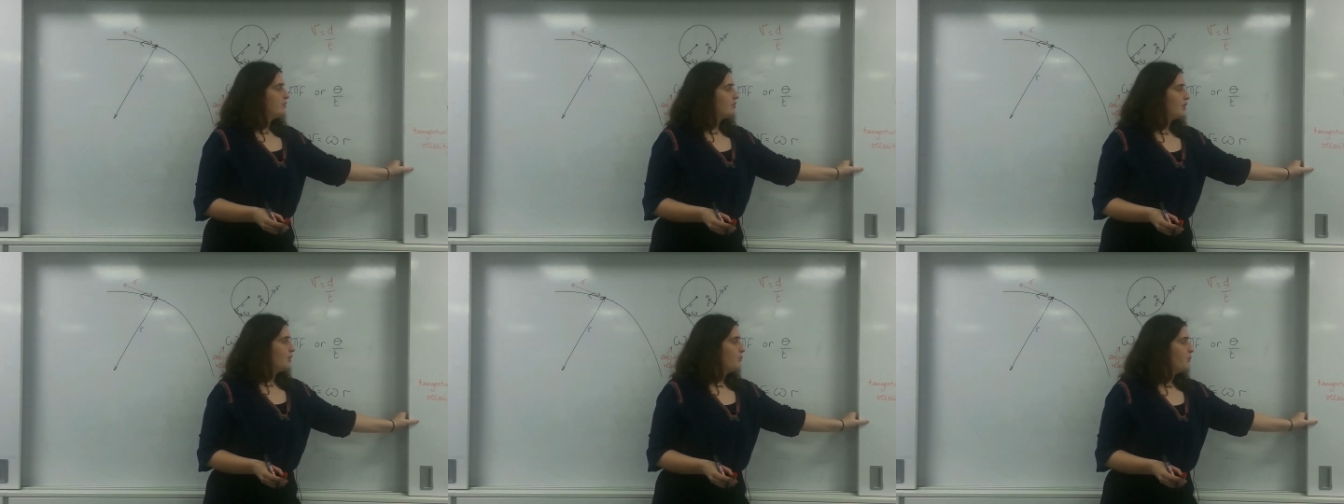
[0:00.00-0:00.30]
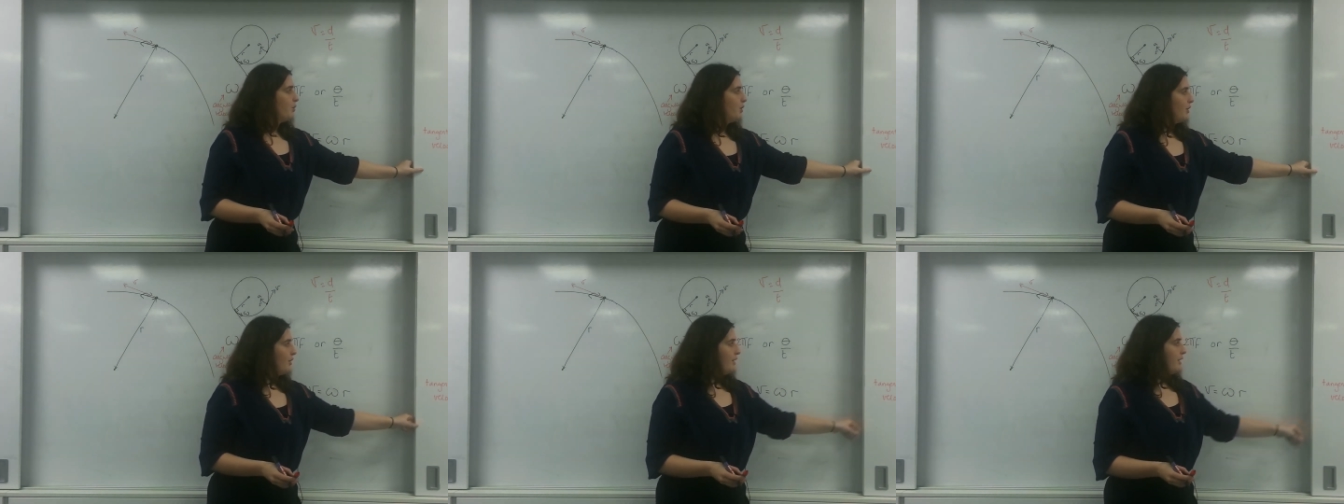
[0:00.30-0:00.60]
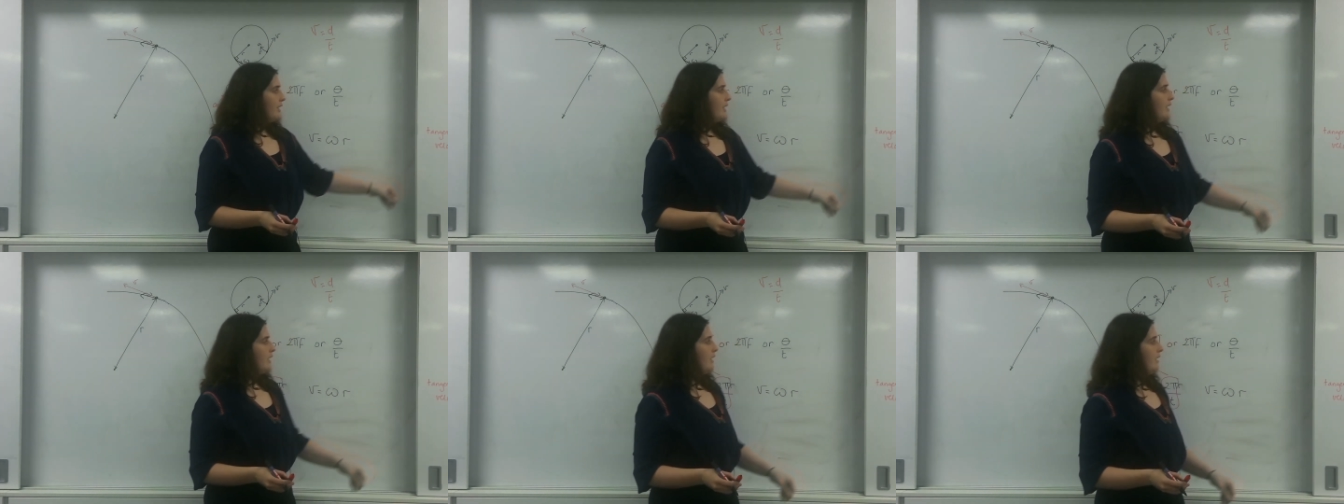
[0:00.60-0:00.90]
So
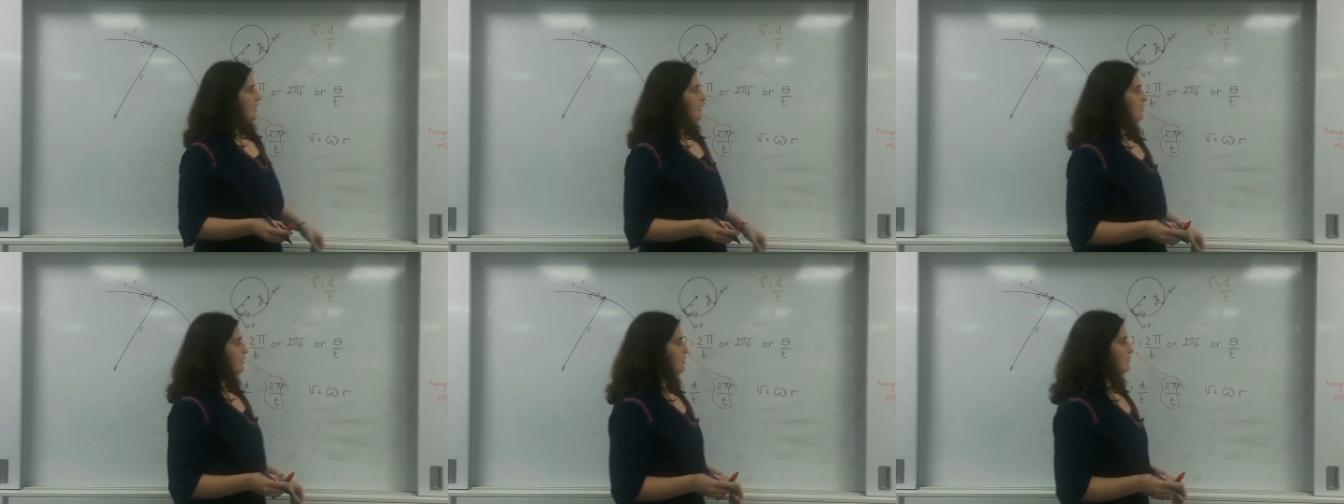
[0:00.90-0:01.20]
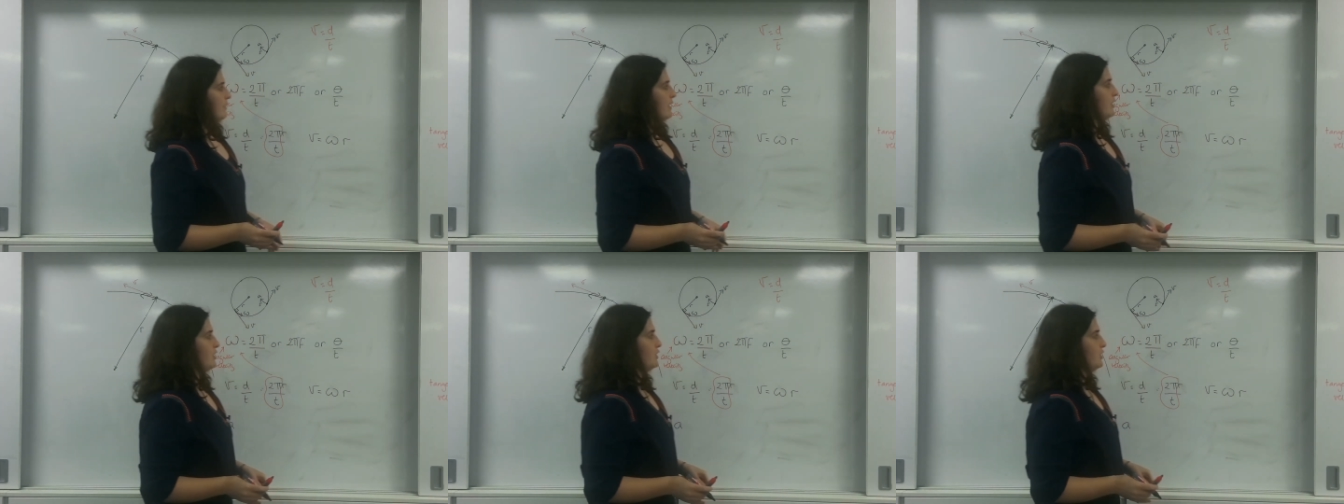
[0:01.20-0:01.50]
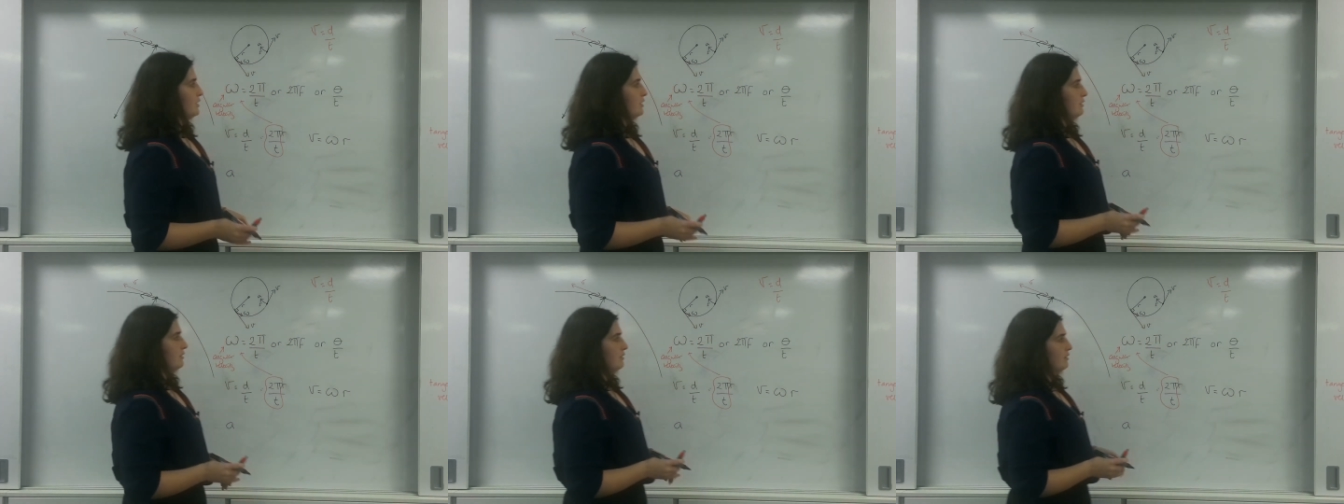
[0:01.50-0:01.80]
working in the
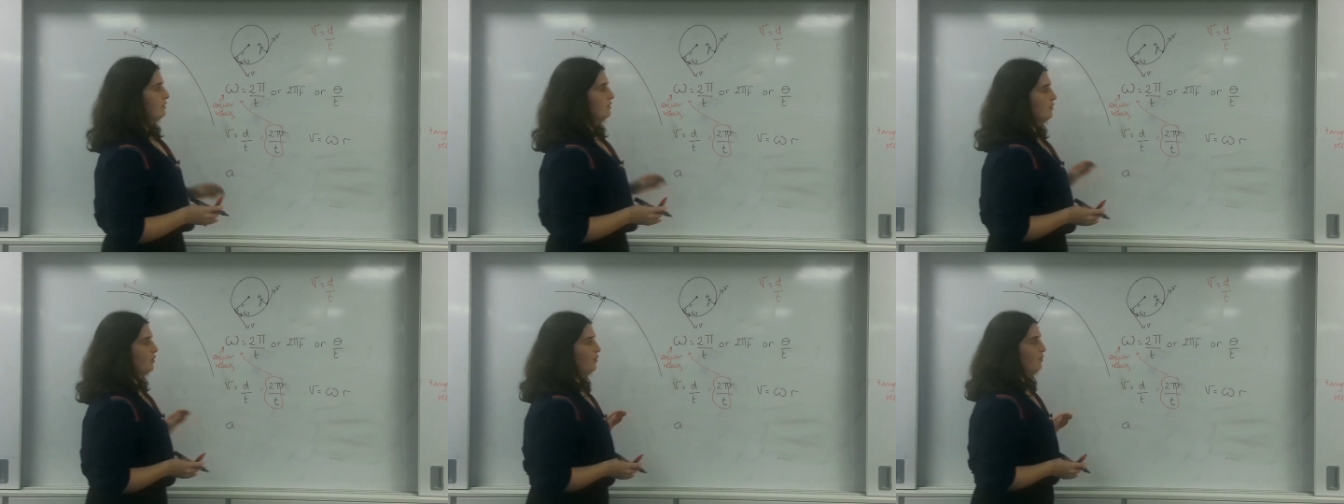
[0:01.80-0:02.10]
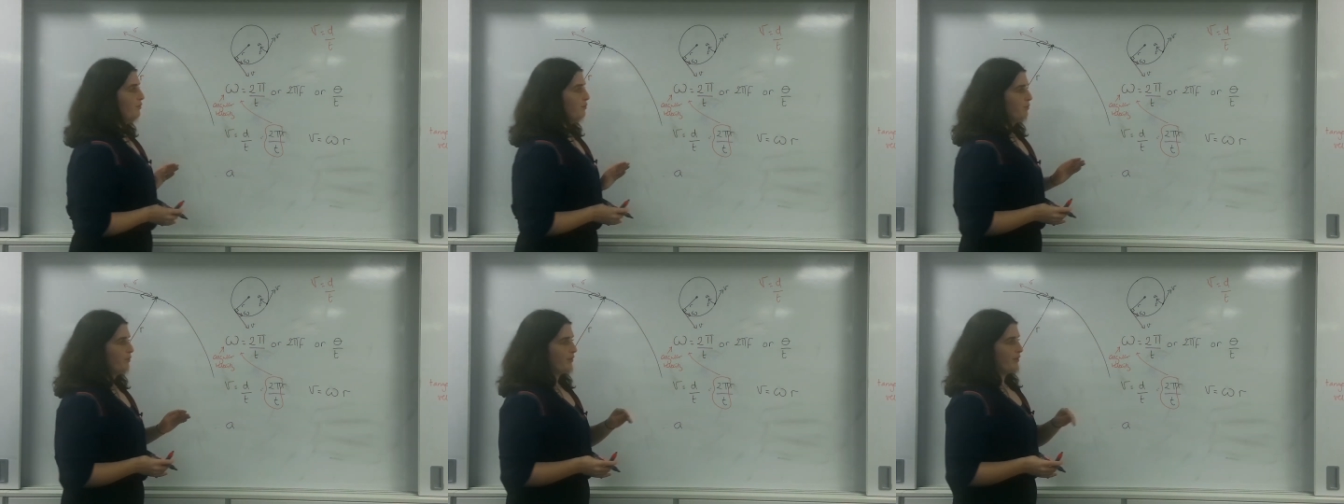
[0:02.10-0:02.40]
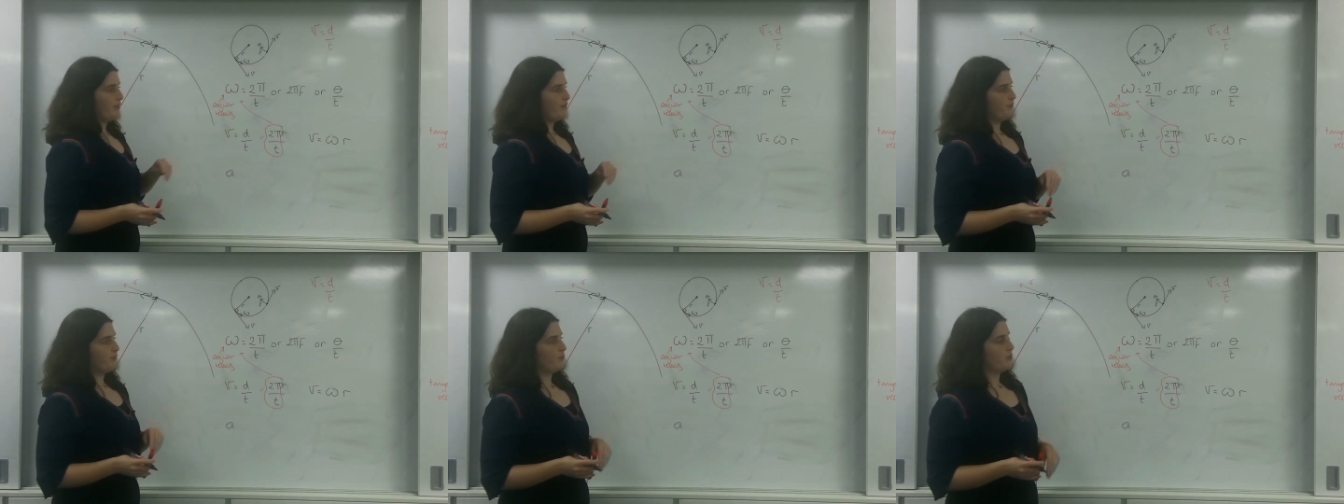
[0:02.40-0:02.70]
direction of
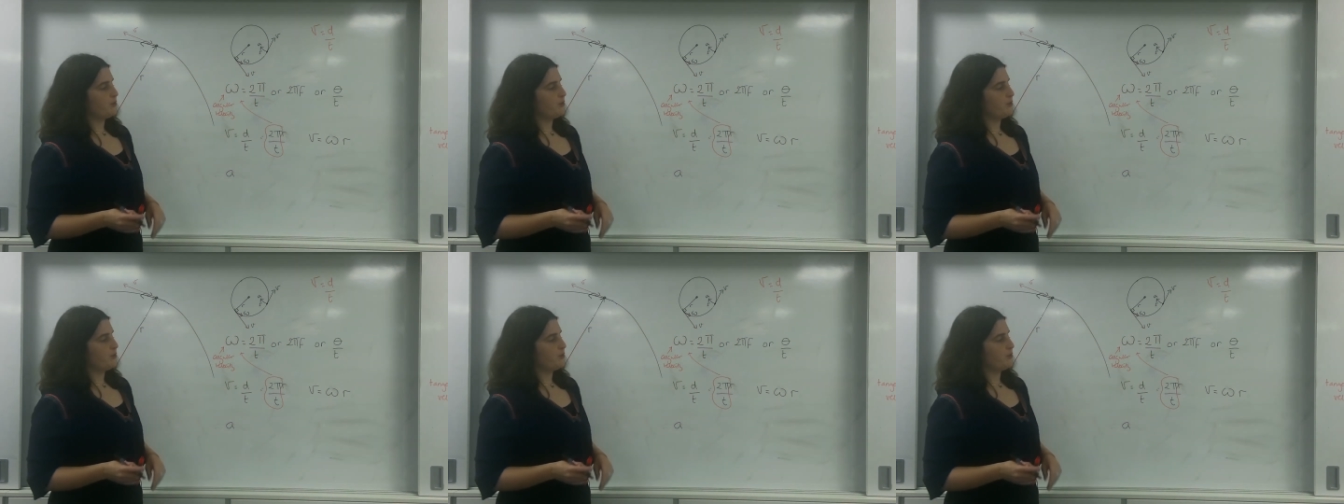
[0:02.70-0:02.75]
what the